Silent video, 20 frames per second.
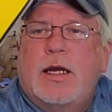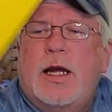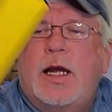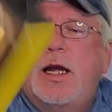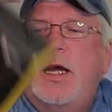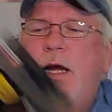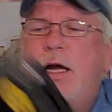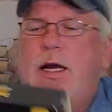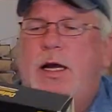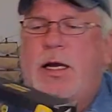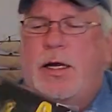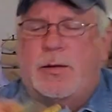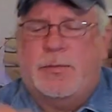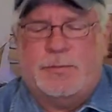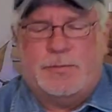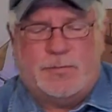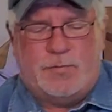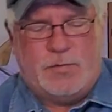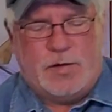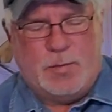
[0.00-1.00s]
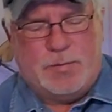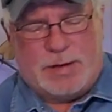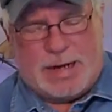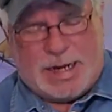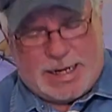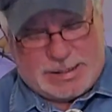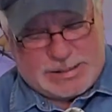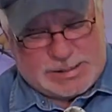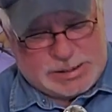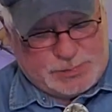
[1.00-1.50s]
The
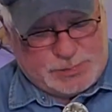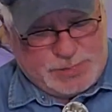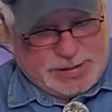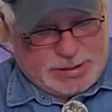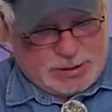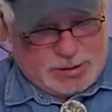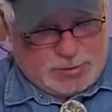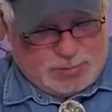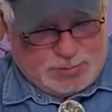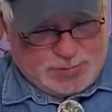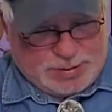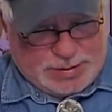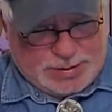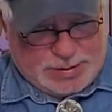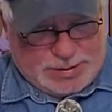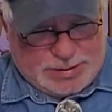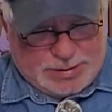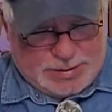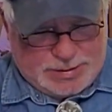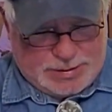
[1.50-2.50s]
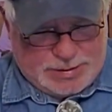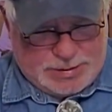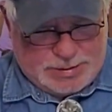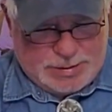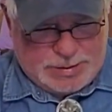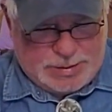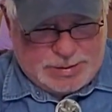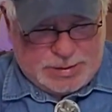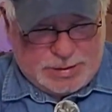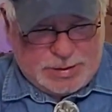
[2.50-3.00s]
box has been opened.
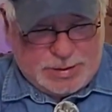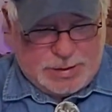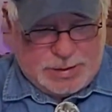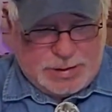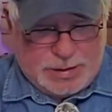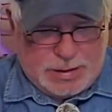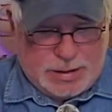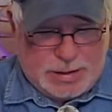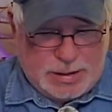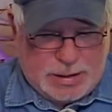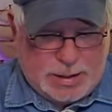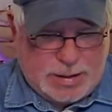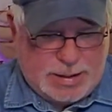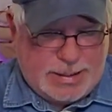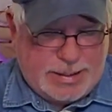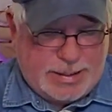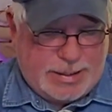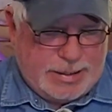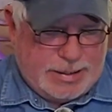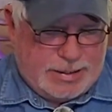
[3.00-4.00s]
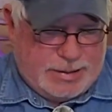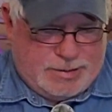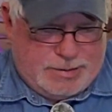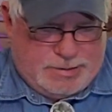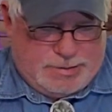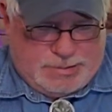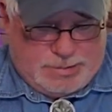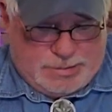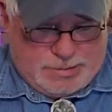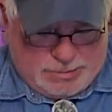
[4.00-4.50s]

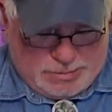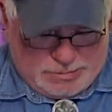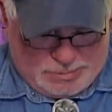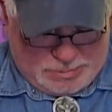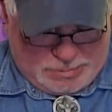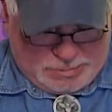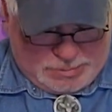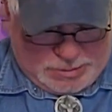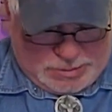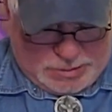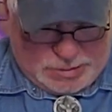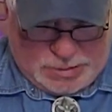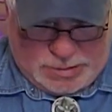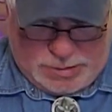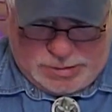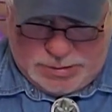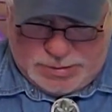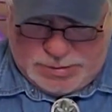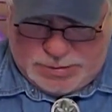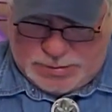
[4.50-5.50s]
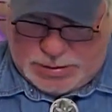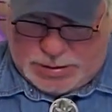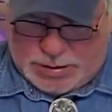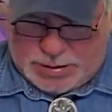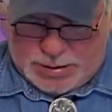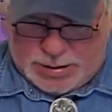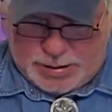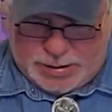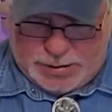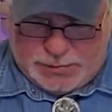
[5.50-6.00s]
And, oh, all
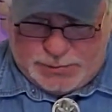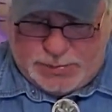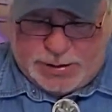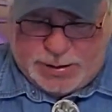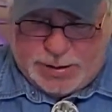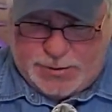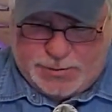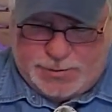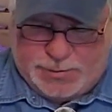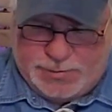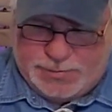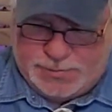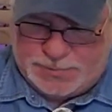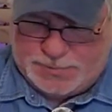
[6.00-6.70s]
right, here we go.